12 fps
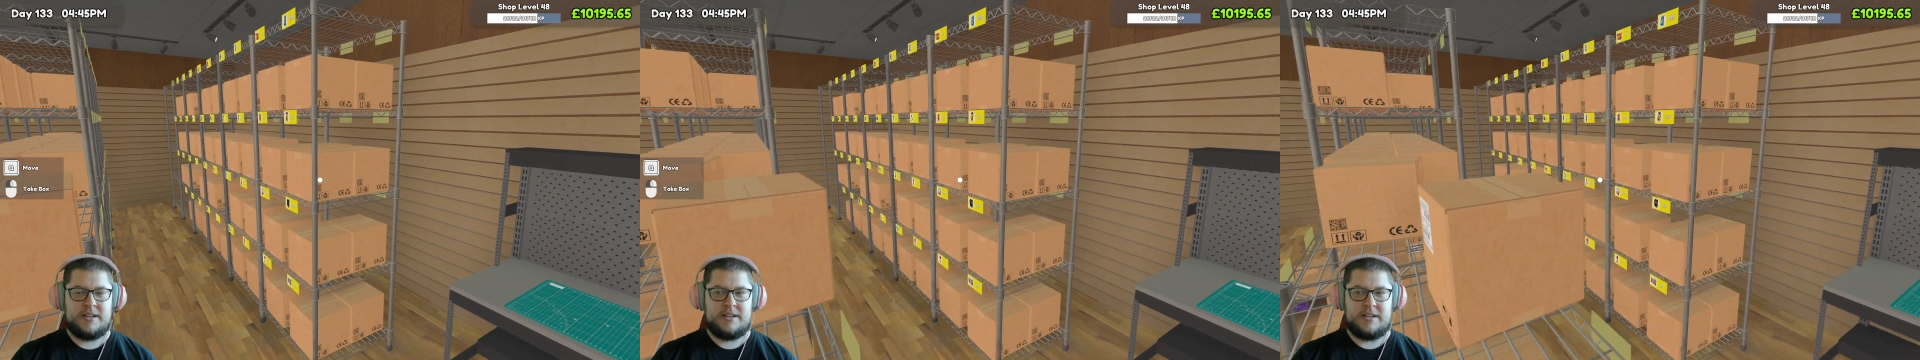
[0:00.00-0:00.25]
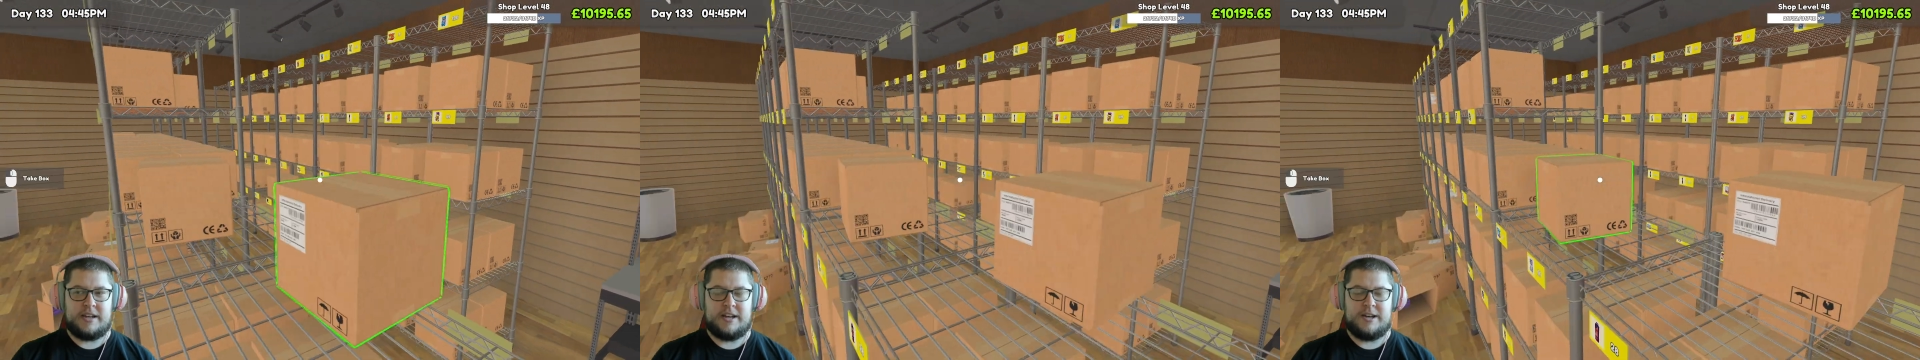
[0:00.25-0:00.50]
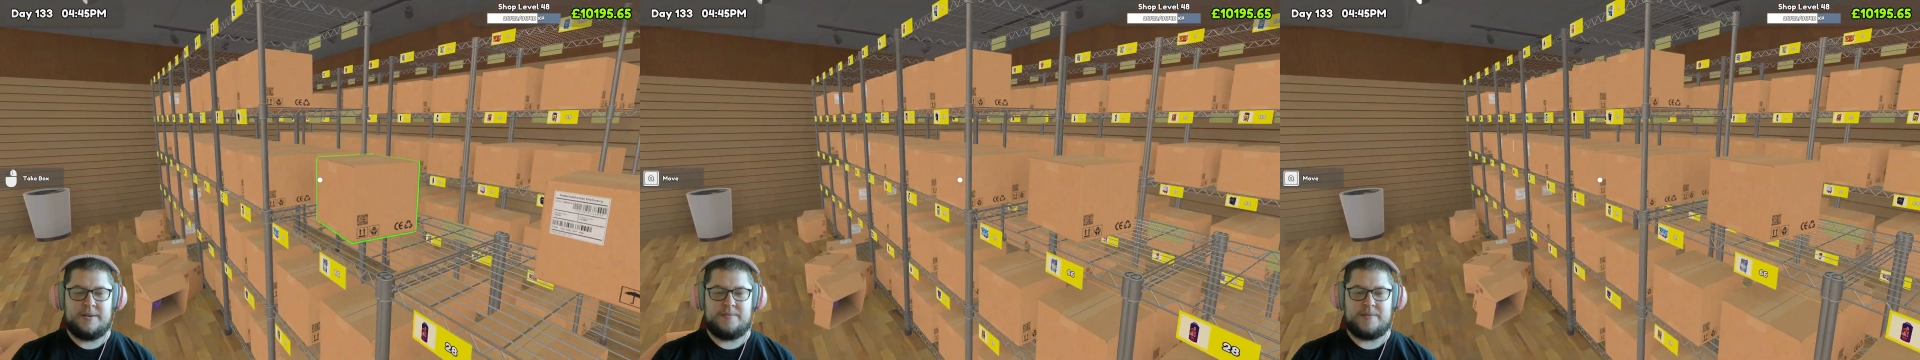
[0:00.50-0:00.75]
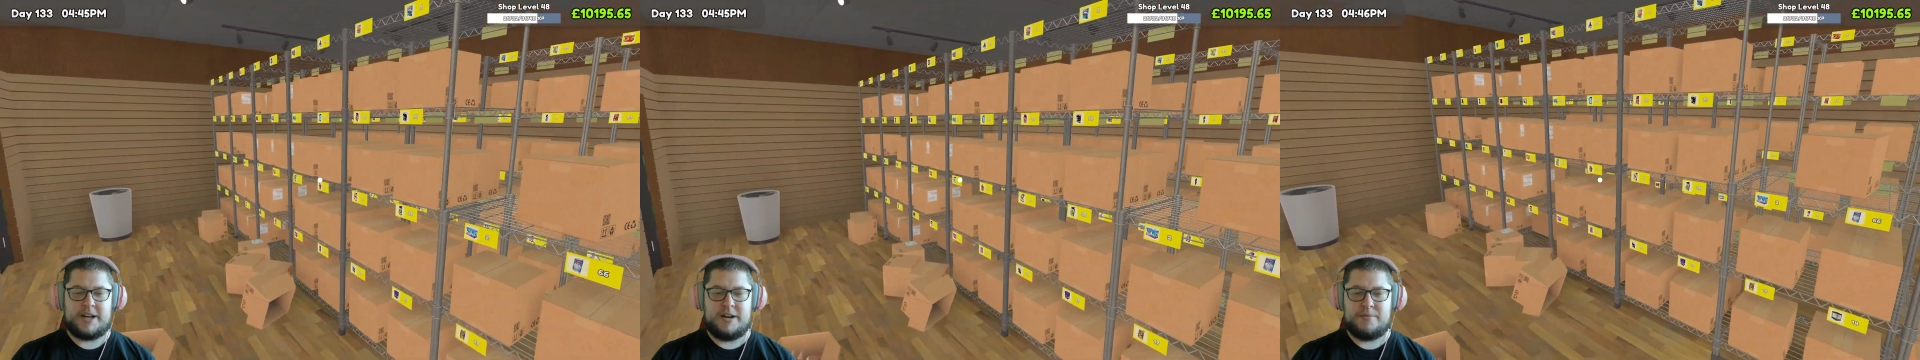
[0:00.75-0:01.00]
I
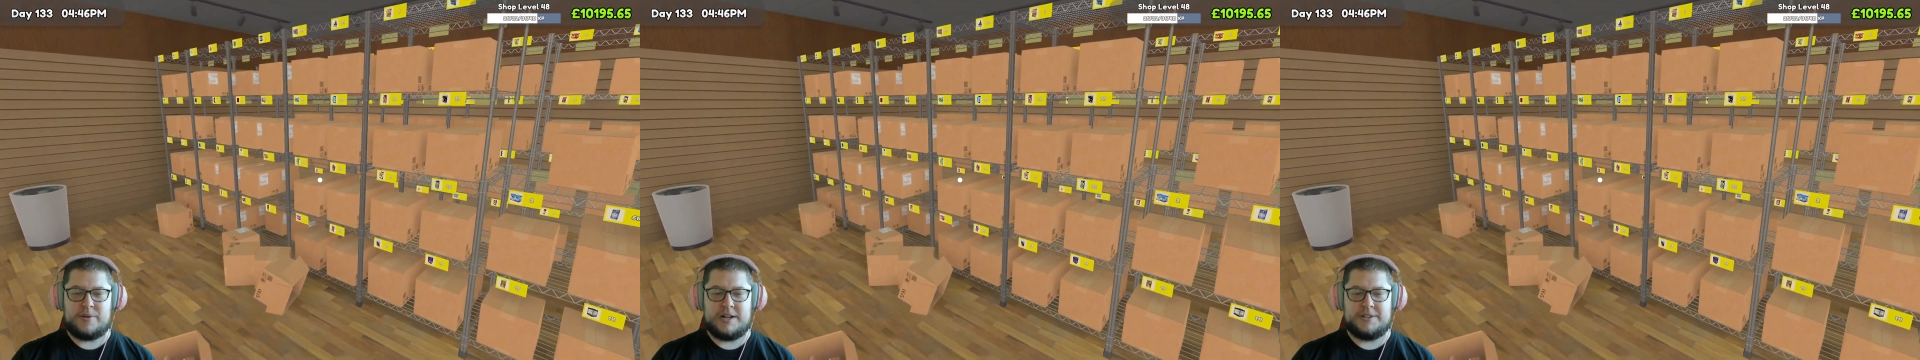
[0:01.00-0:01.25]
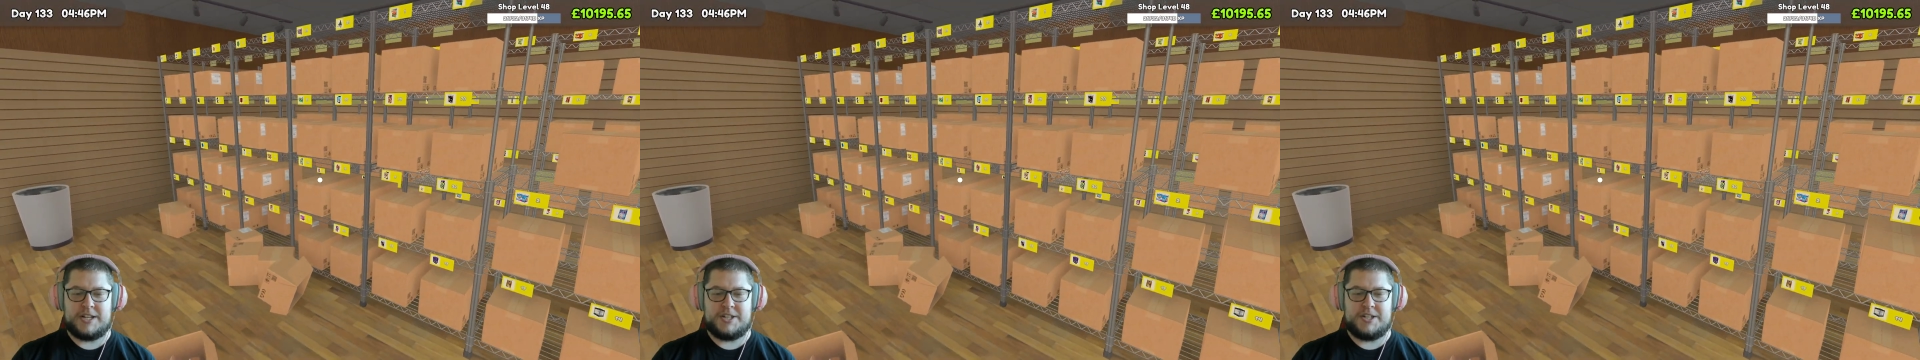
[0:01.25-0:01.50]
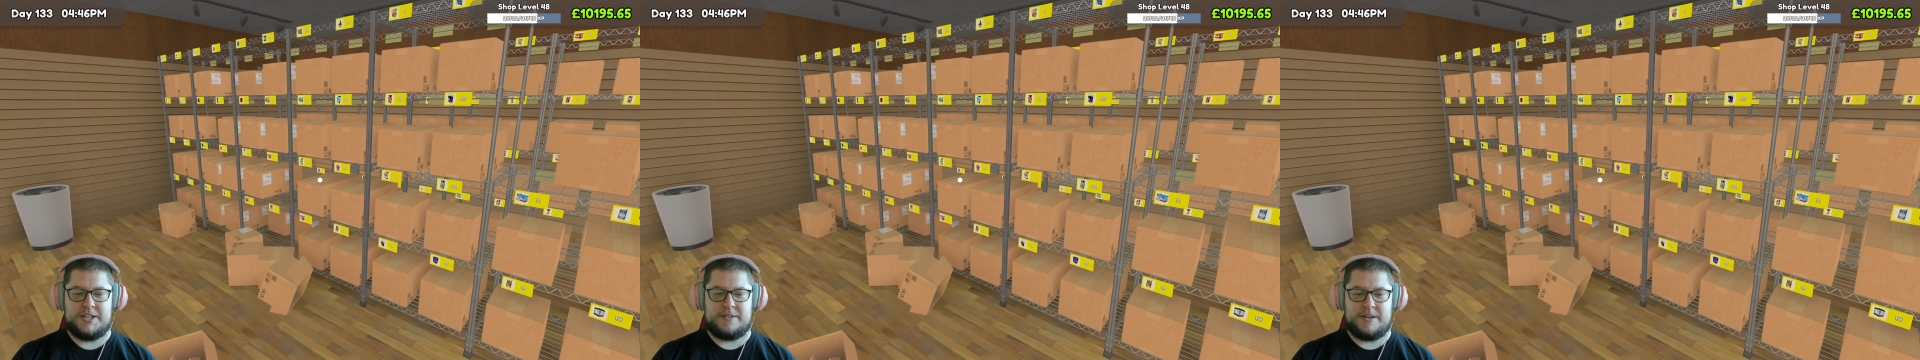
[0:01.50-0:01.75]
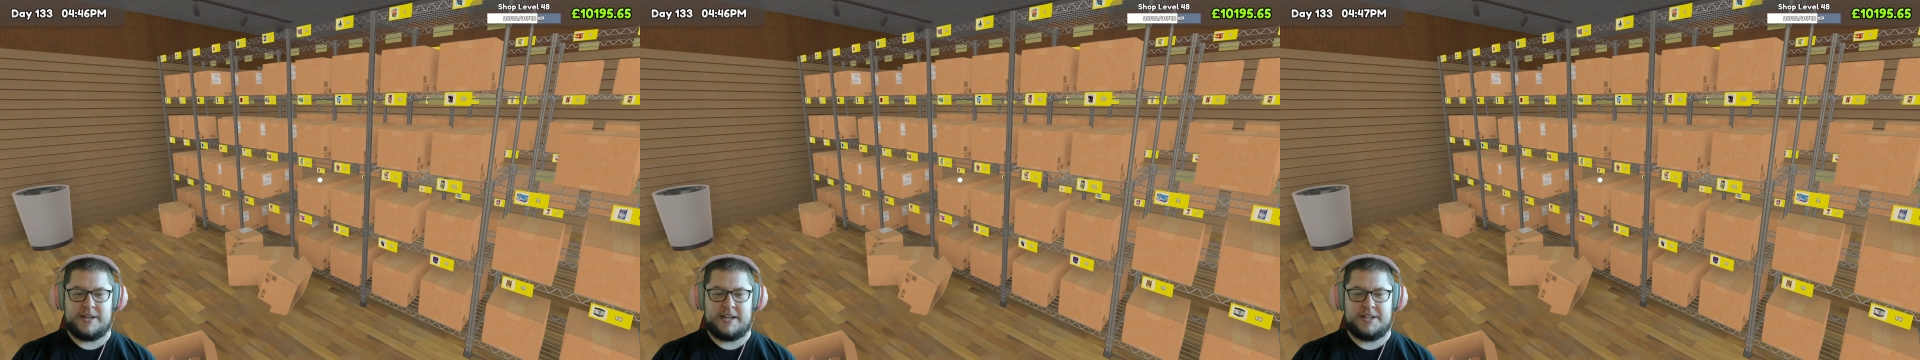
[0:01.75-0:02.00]
can't remember what I was actually
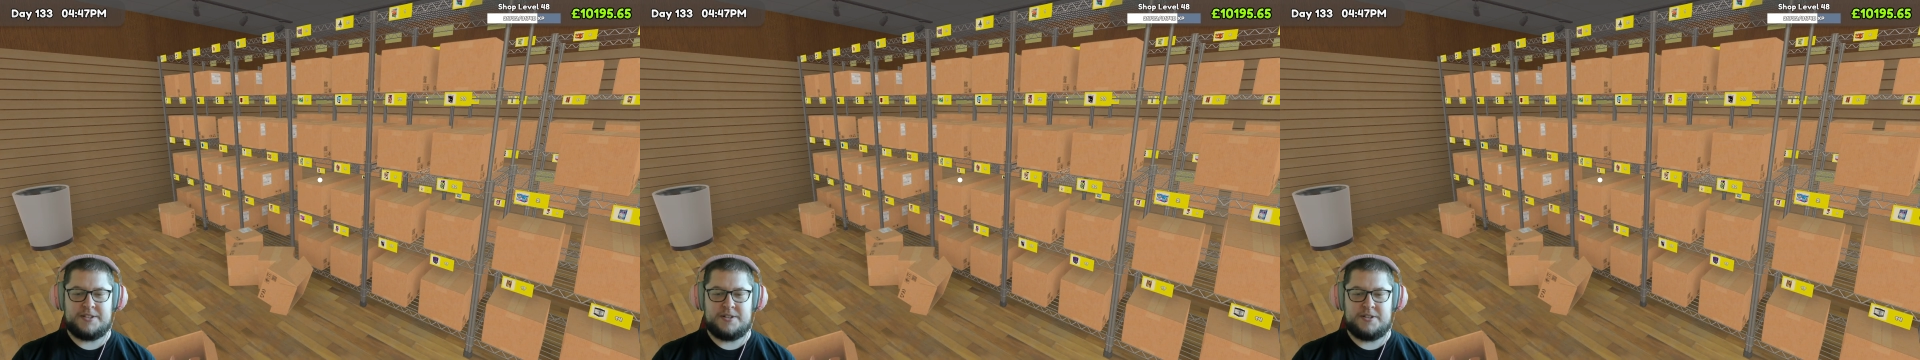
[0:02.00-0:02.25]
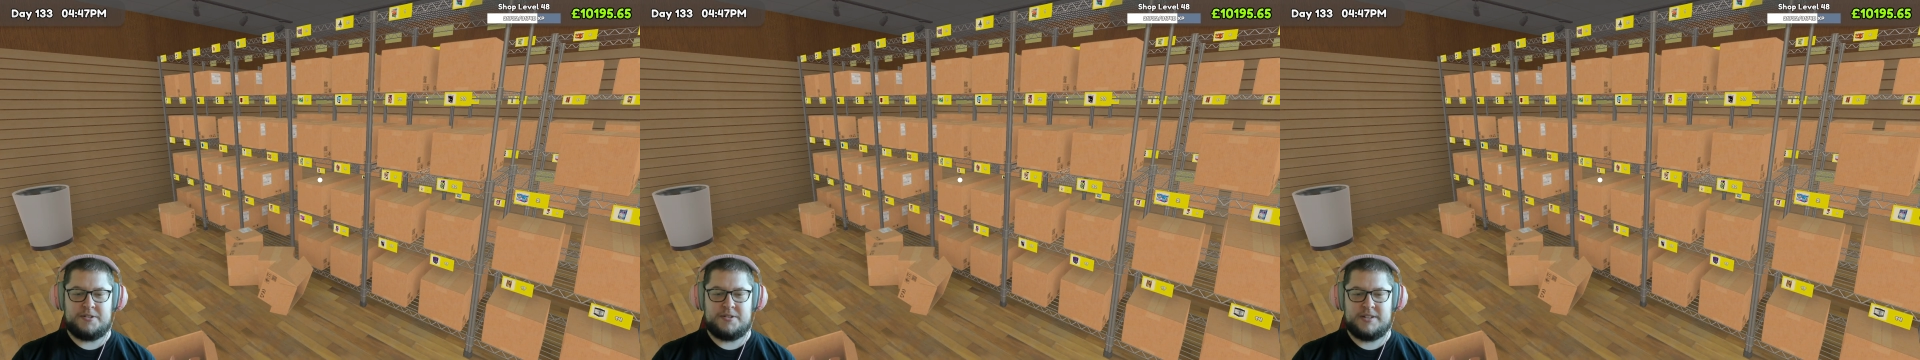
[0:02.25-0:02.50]
coming out here to do.